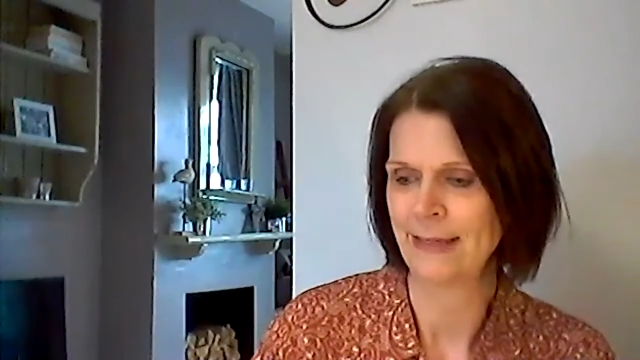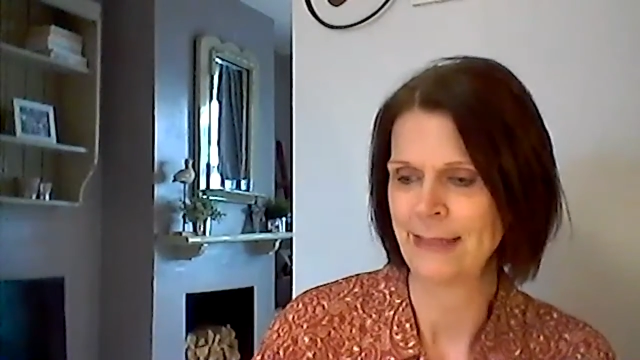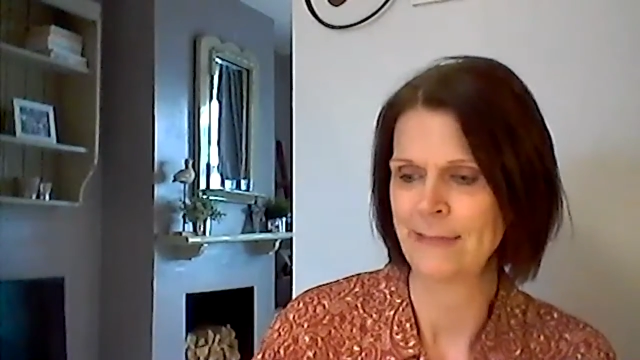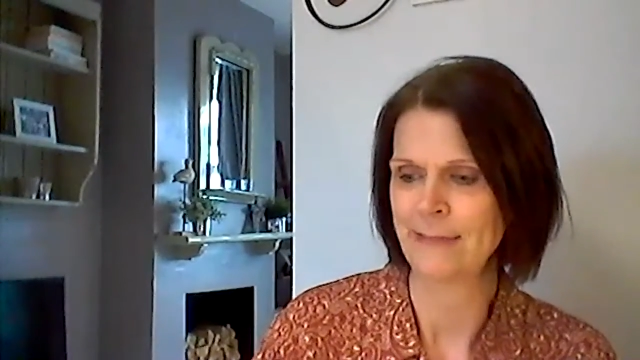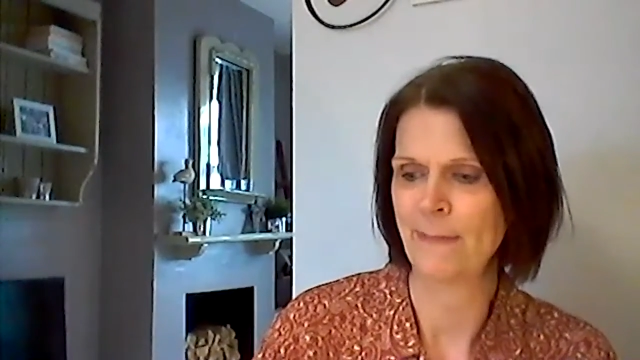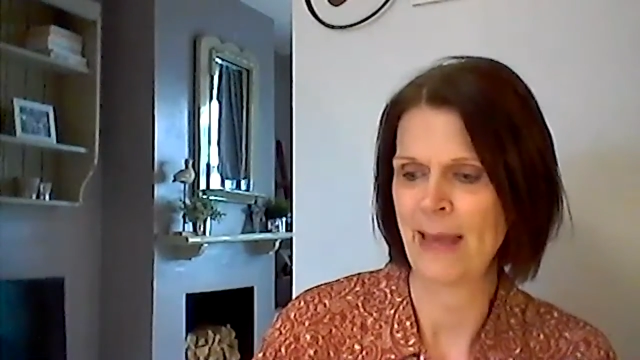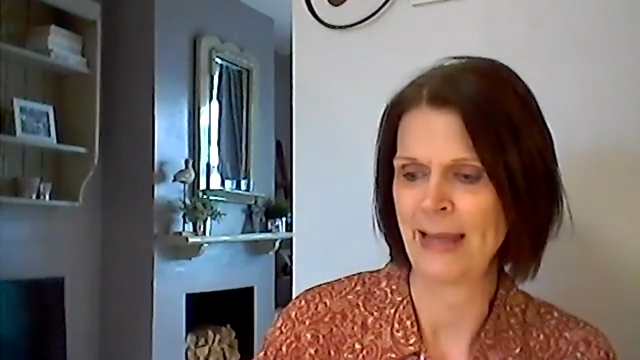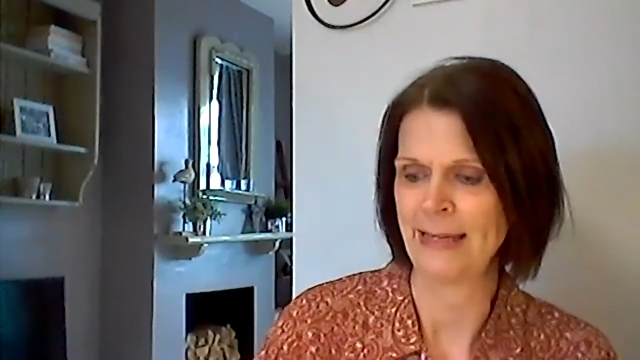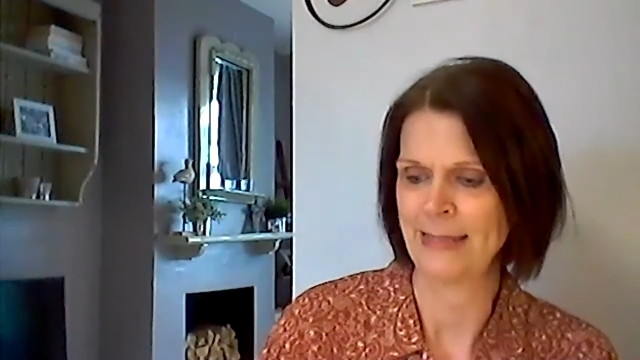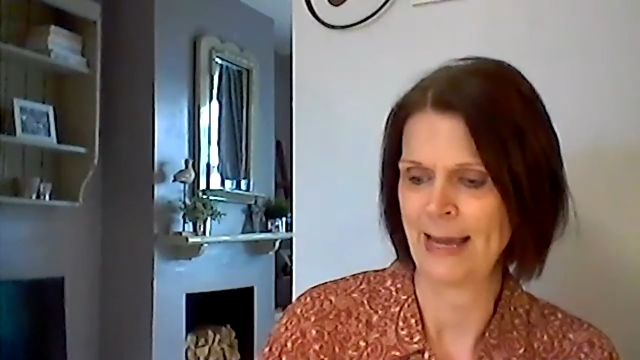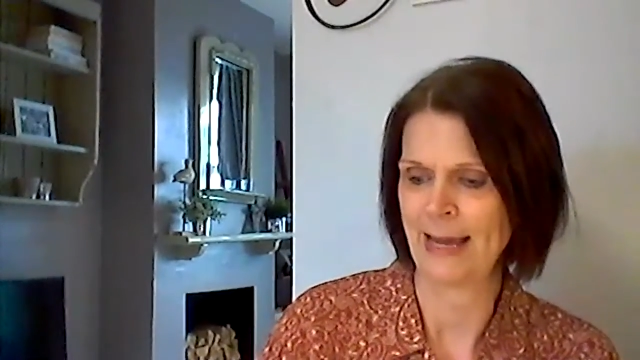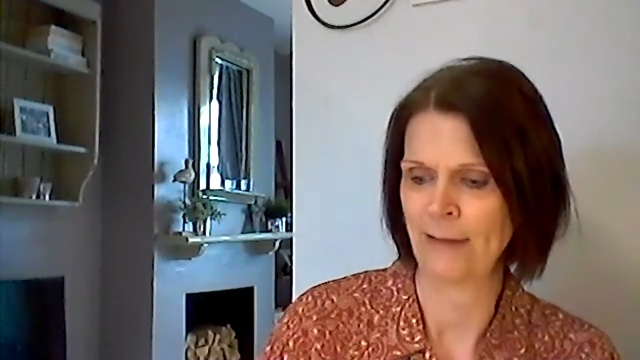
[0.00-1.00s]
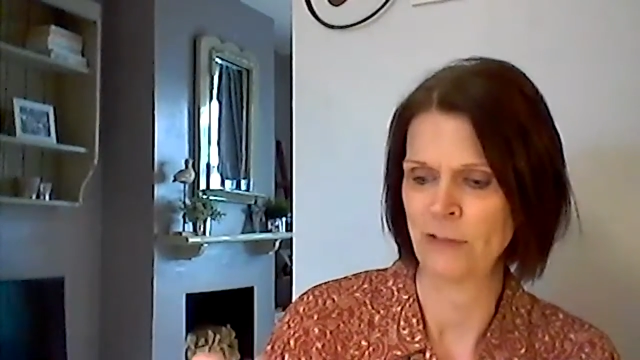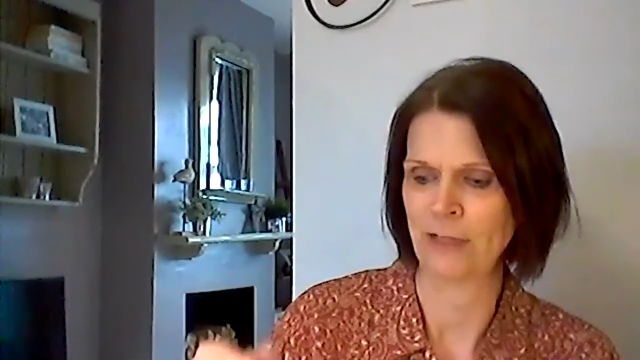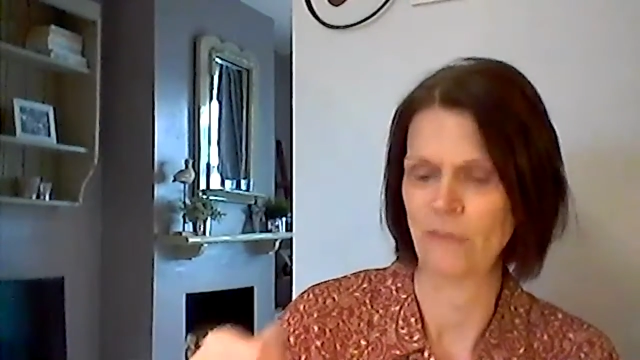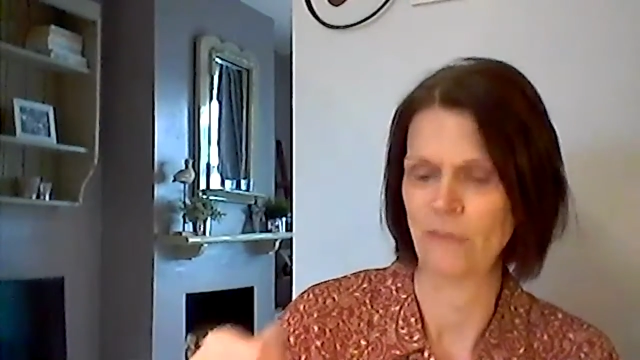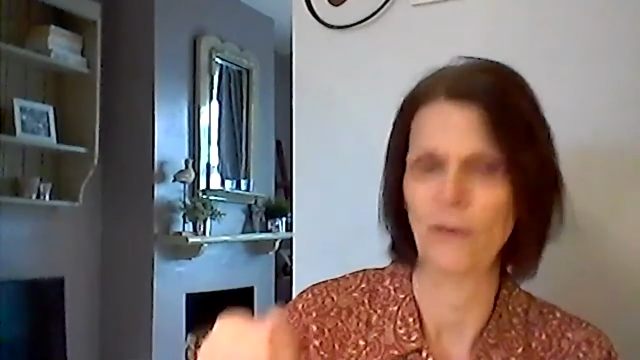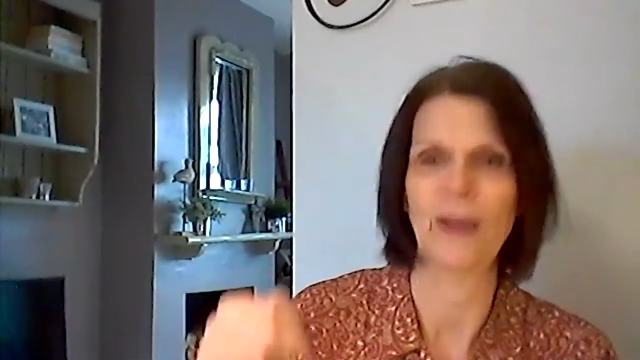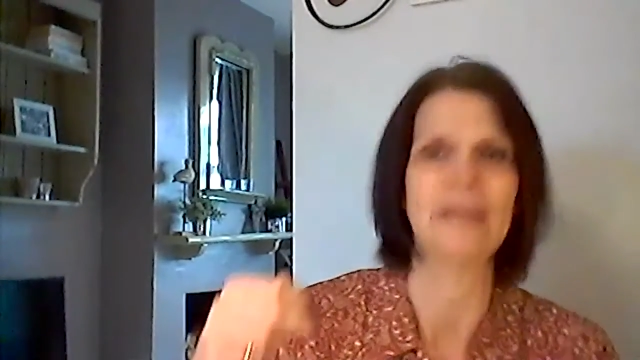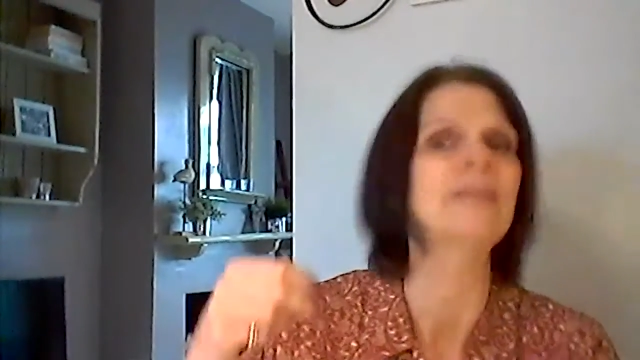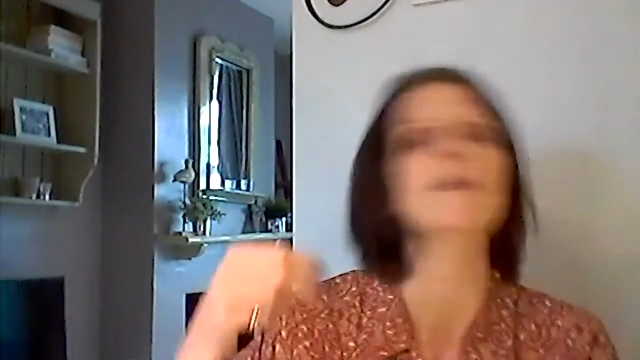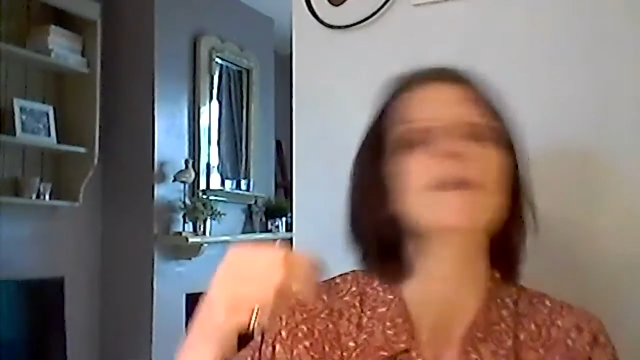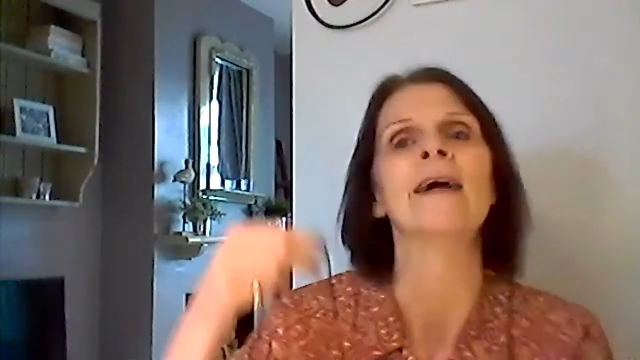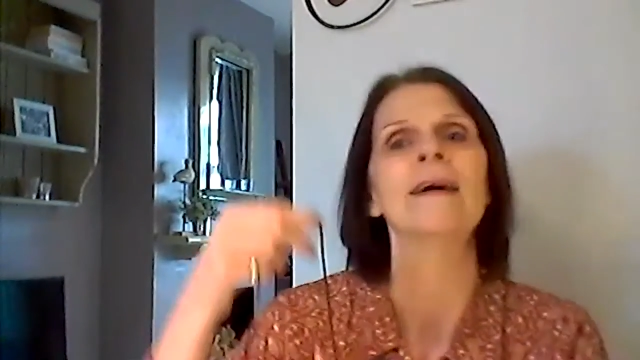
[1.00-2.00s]
is made out in
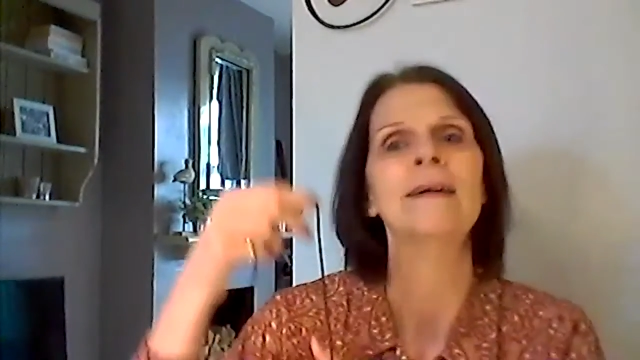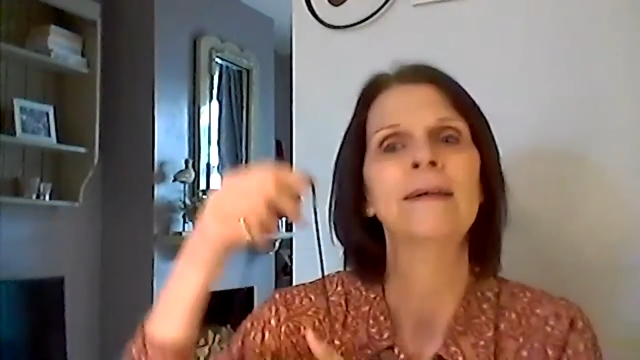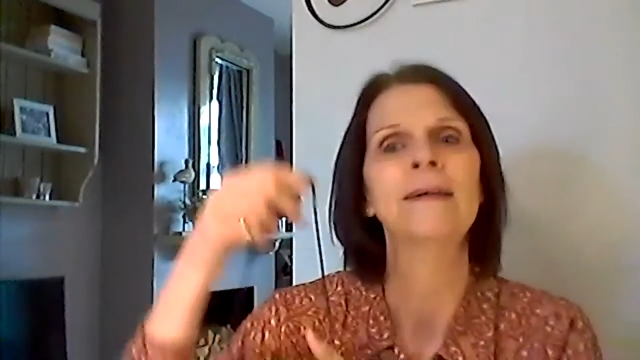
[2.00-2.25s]
Rwanda.